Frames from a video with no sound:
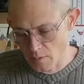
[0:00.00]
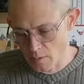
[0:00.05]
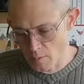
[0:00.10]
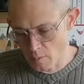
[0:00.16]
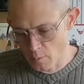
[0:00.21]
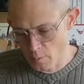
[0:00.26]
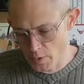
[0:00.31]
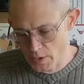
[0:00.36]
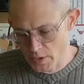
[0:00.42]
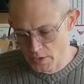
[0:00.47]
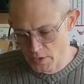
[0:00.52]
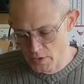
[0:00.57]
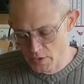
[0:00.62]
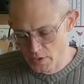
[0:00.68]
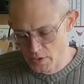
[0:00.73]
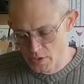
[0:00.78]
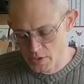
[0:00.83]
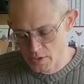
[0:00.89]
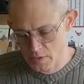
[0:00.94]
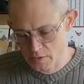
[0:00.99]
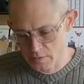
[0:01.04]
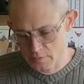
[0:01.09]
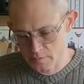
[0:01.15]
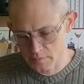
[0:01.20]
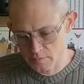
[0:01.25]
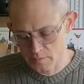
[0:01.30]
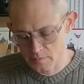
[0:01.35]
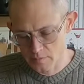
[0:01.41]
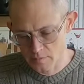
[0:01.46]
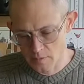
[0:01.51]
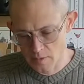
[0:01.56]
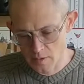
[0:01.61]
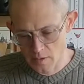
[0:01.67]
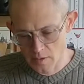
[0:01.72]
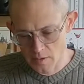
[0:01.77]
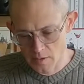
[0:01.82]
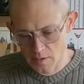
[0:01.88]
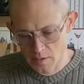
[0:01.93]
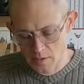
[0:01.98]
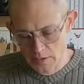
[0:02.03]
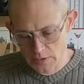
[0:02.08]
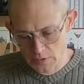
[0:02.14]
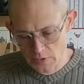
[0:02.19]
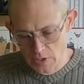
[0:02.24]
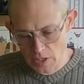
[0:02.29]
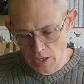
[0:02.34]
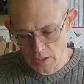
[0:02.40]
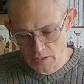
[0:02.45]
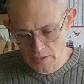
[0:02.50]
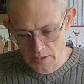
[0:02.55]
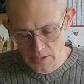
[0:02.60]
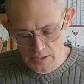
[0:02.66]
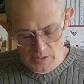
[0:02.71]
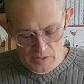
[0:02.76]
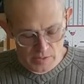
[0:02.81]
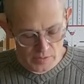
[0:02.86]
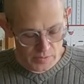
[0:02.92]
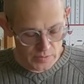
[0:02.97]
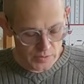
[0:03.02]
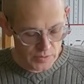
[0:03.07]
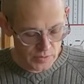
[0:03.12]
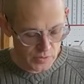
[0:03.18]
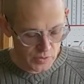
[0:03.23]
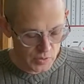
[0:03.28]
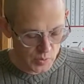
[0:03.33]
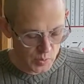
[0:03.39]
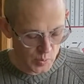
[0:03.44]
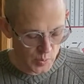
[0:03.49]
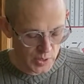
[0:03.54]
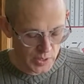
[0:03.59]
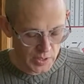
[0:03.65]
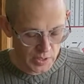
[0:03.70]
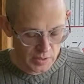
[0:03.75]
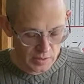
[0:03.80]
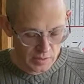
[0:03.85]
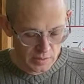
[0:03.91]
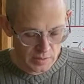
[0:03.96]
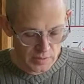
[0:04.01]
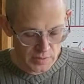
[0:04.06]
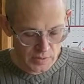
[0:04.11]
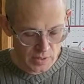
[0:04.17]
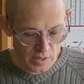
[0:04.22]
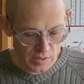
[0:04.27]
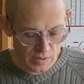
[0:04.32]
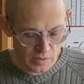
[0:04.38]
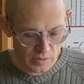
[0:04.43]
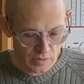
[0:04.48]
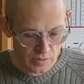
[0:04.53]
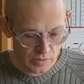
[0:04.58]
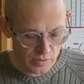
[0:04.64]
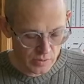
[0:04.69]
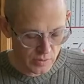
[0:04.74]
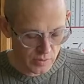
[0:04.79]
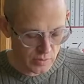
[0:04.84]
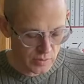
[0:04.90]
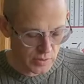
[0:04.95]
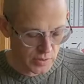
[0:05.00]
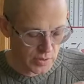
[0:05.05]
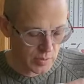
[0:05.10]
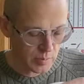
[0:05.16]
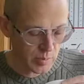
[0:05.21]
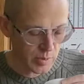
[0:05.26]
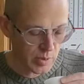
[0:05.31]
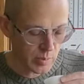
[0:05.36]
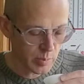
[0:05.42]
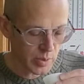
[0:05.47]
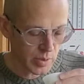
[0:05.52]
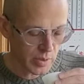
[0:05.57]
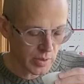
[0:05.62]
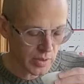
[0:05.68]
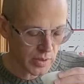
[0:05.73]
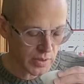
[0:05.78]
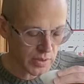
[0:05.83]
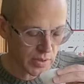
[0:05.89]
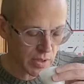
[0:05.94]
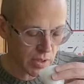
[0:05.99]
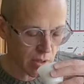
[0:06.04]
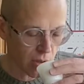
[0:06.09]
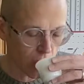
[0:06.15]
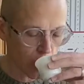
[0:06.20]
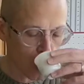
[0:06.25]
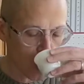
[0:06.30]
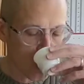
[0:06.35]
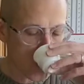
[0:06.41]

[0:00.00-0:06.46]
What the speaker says: Rich, chocolatey notes, sweet. It's got just a bit of bitterness there.